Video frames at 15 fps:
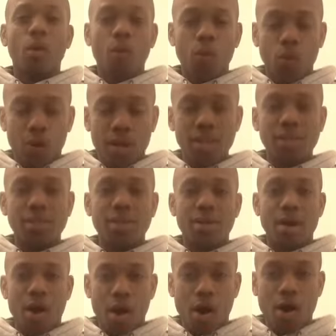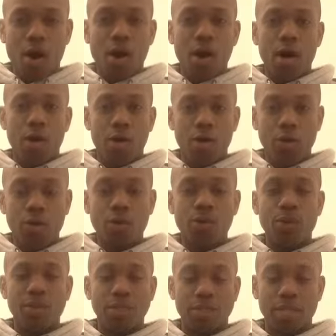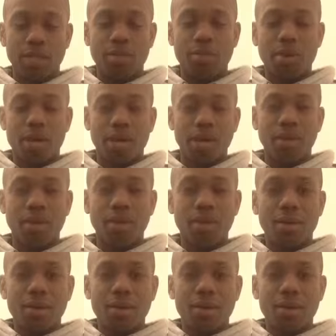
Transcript: What are you celebrating?